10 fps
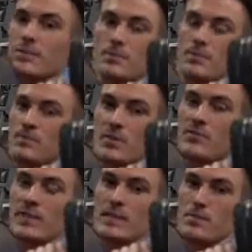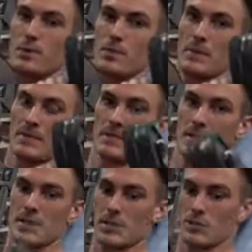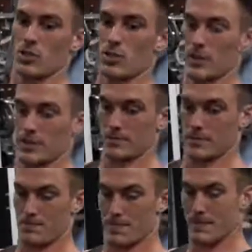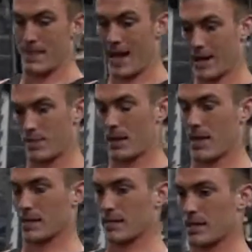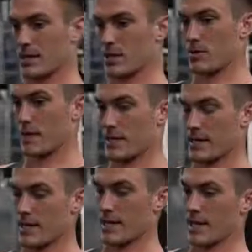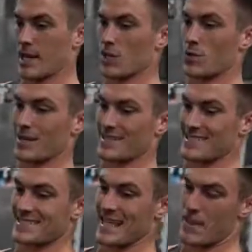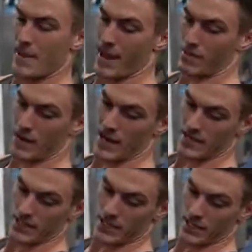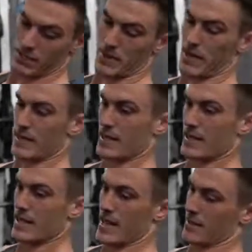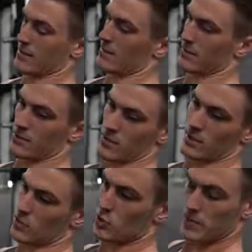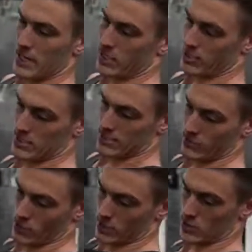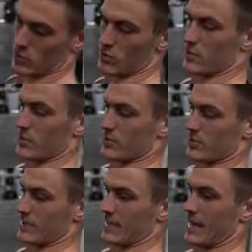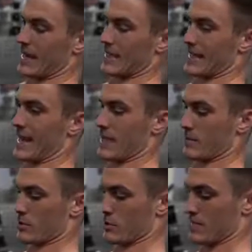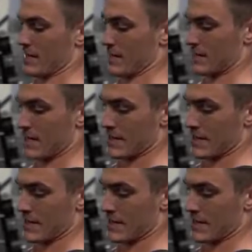you're defeating the purpose. So you want it to be back behind the line of your body, and you want it to stay back behind the line of your body. And you can supinate your wrist if you want to. Personally, I like hammer just because